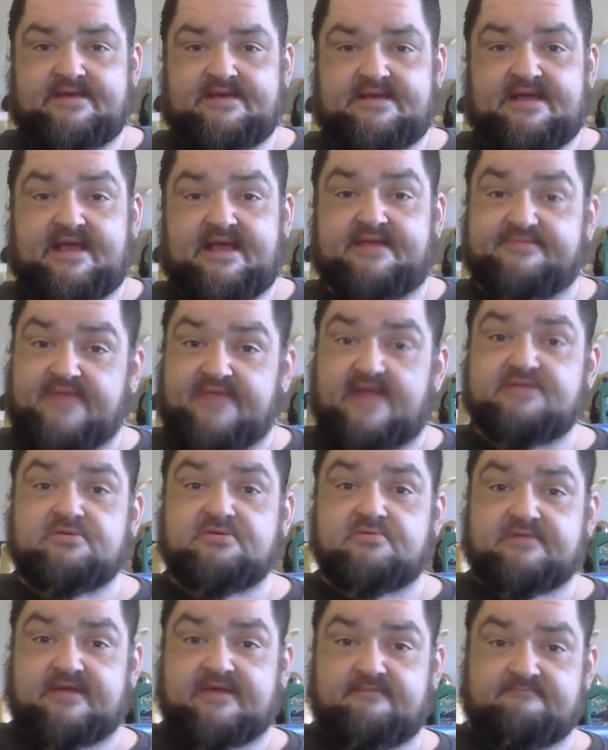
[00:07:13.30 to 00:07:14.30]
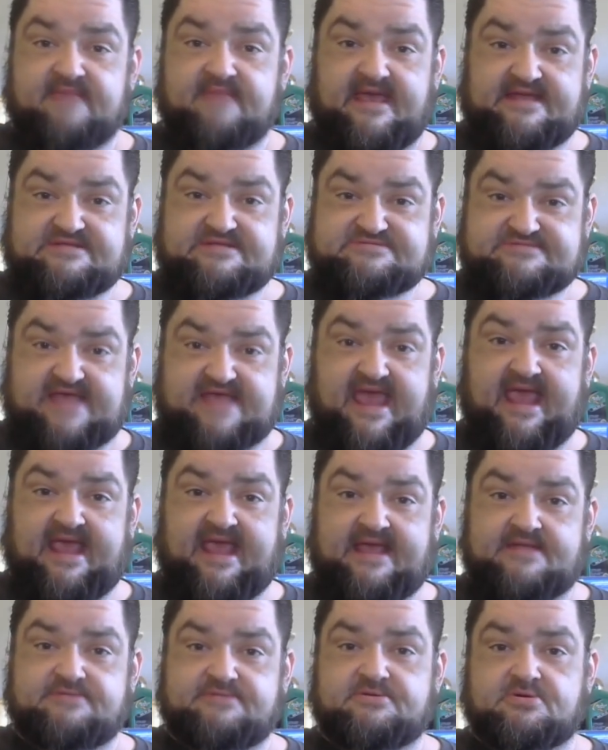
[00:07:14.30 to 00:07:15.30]
And then you can
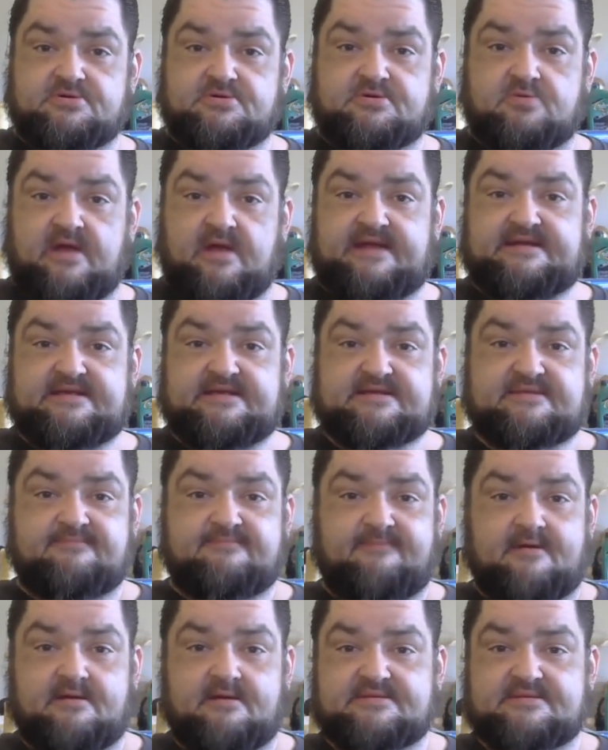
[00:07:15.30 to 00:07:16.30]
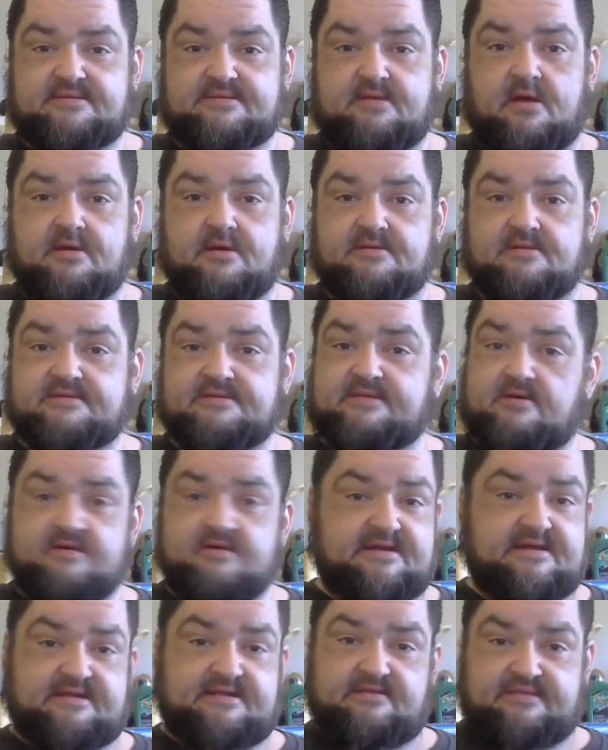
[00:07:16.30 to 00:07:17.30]
maintain your great experience longer. So
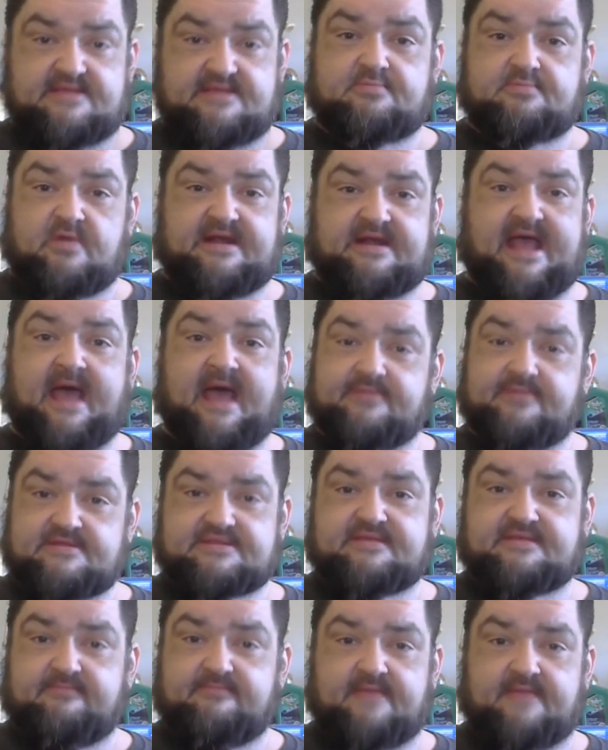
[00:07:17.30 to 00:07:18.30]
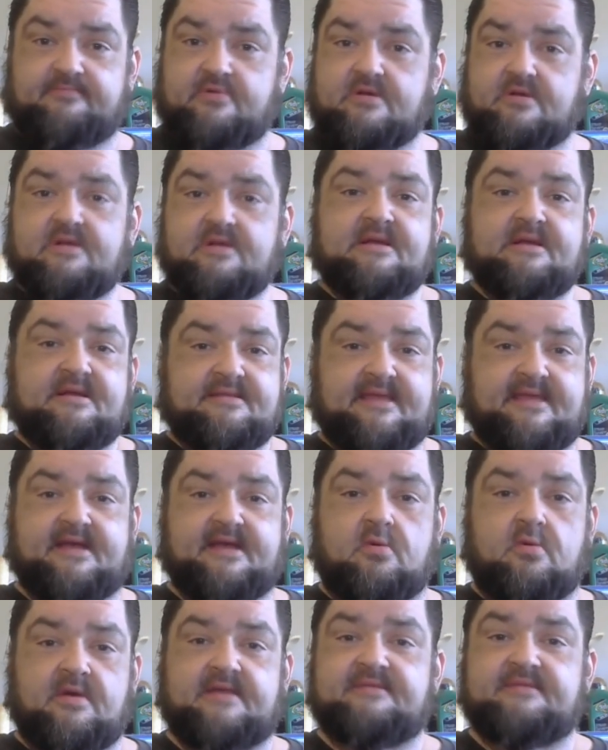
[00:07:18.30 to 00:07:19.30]
this is what happens to people. They
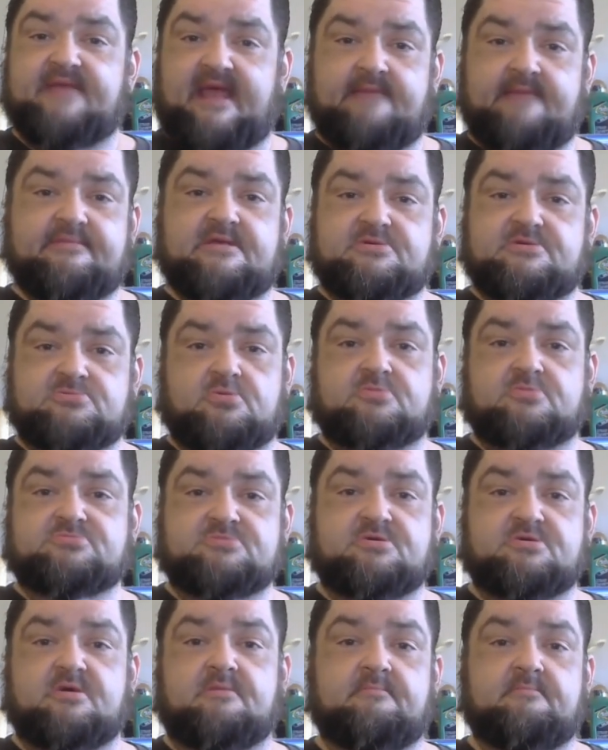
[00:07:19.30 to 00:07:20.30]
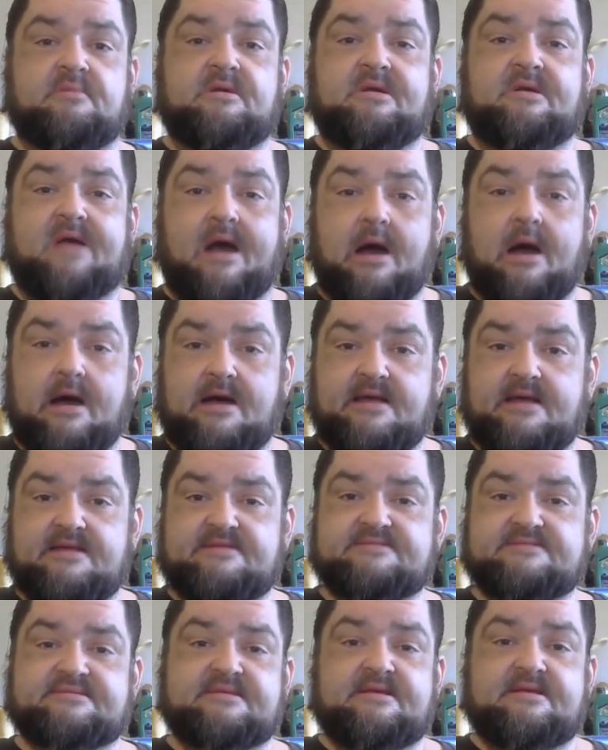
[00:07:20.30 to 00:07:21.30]
go in, they have these short-term
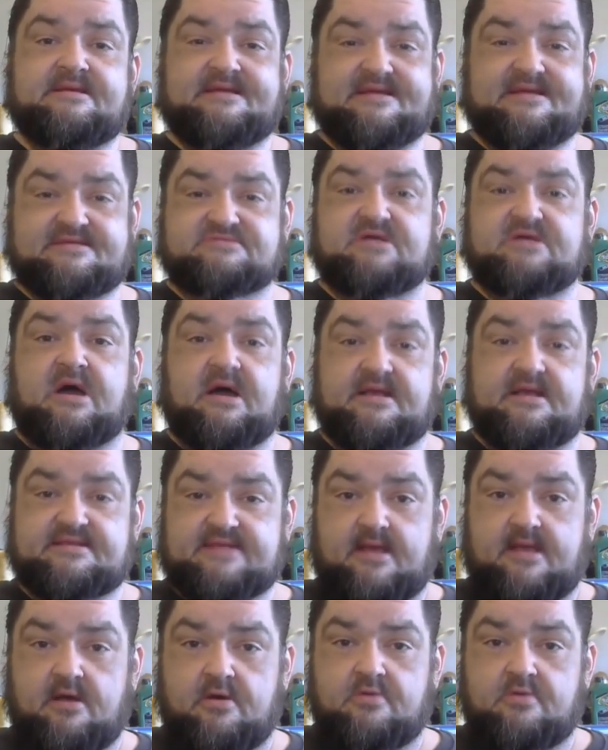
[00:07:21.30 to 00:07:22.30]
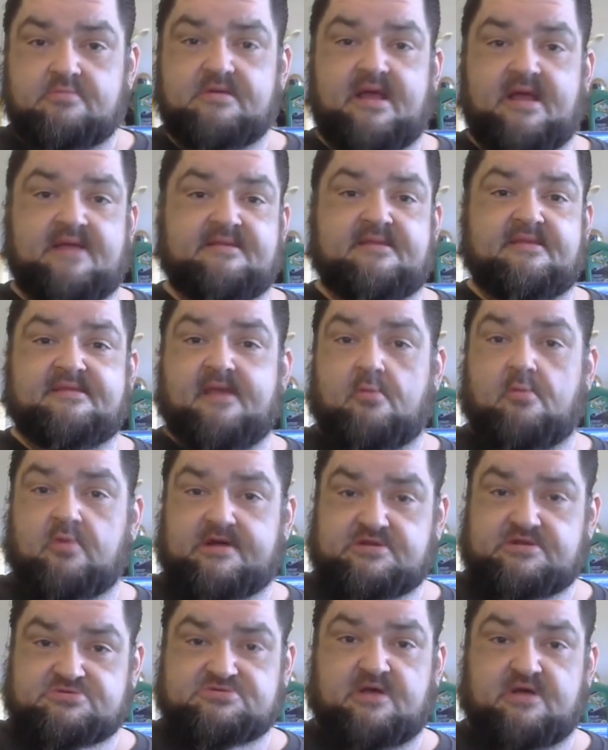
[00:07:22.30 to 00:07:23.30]
highs, it dies out, and then they
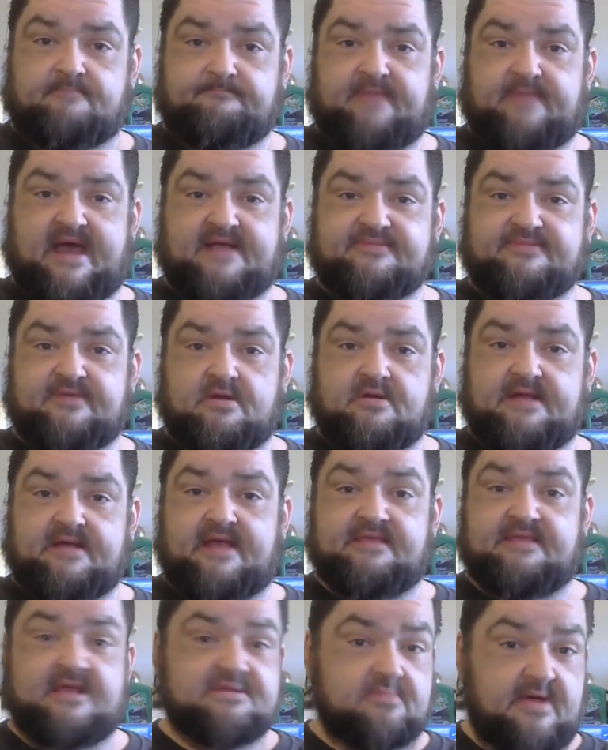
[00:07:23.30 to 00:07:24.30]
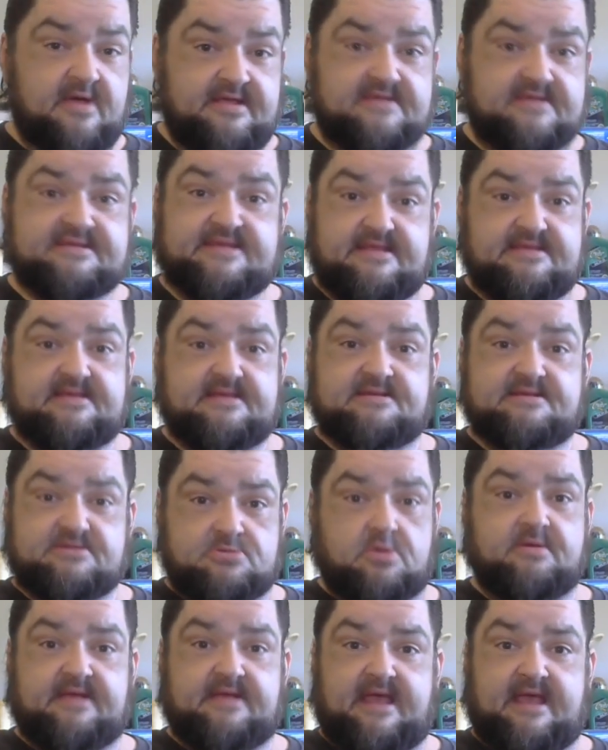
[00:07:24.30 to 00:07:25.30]
want to jump back there again. That's why you see these
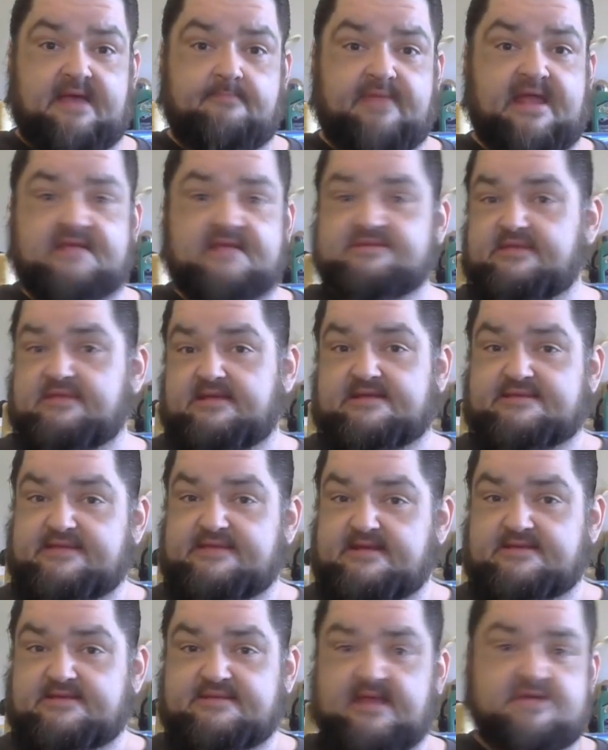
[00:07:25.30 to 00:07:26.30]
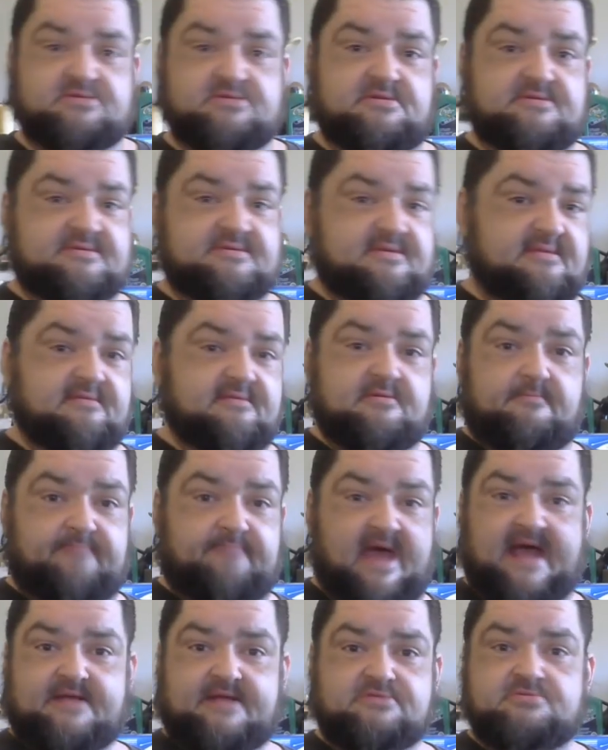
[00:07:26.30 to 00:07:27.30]
short campaigns of like 6 sessions, and then they're
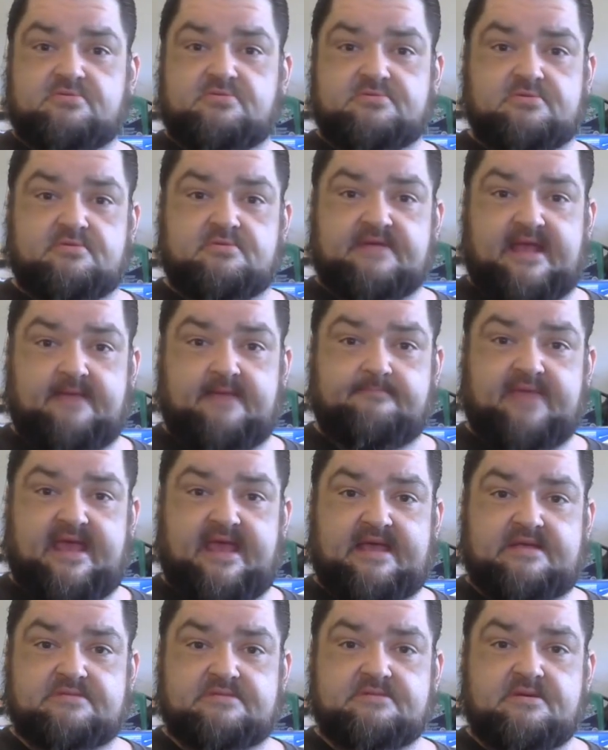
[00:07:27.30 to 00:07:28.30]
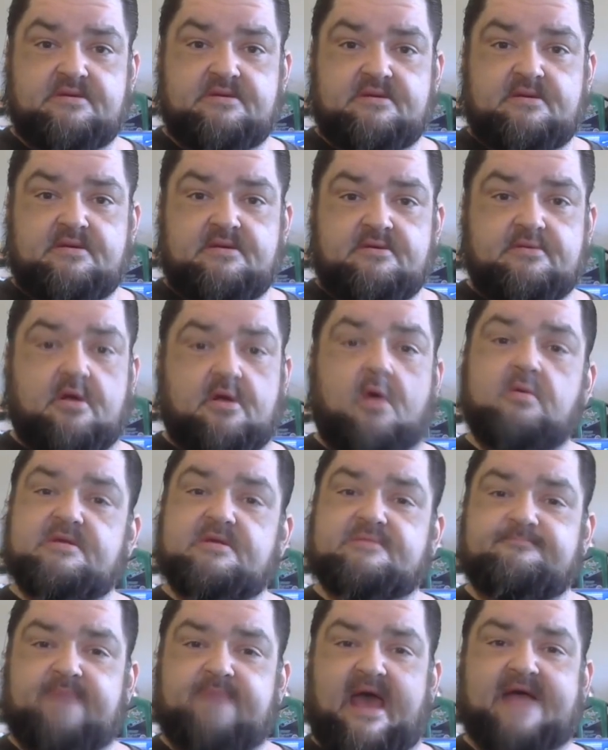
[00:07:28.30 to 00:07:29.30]
back to a new campaign. They're
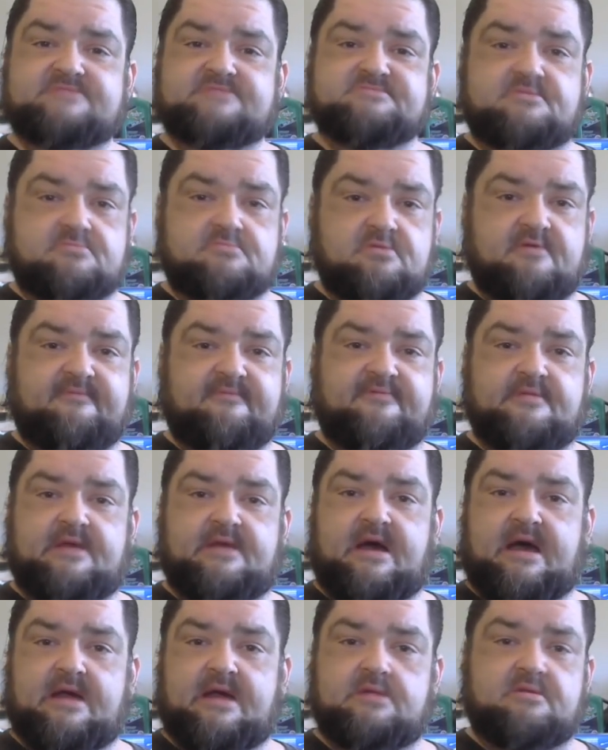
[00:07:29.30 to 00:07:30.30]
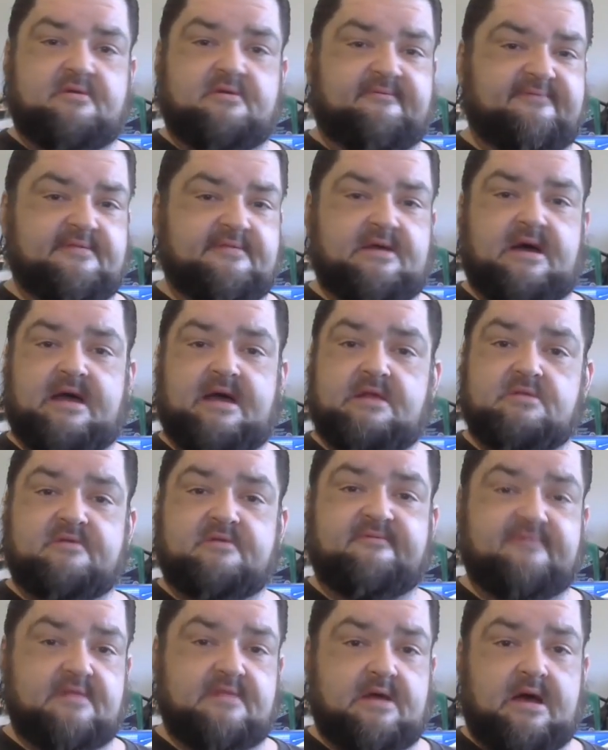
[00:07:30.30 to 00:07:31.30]
always back to look for the high, look for the high, look
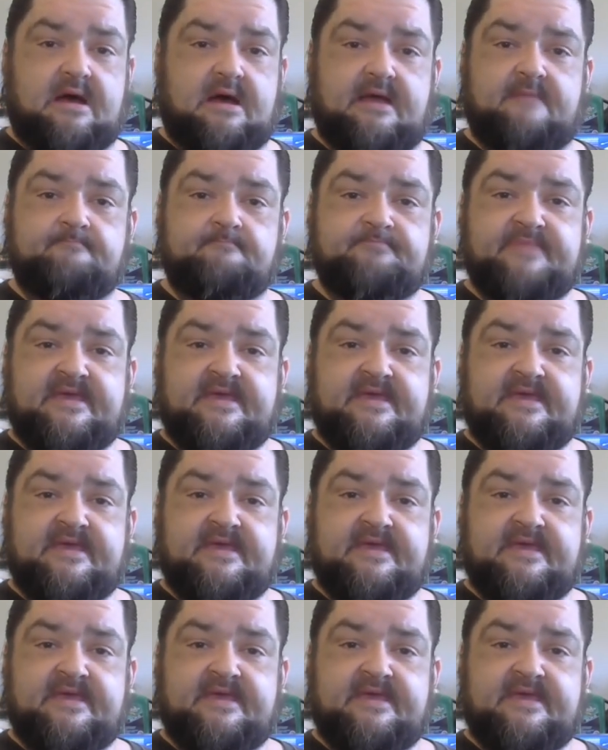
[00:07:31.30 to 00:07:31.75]
for the high.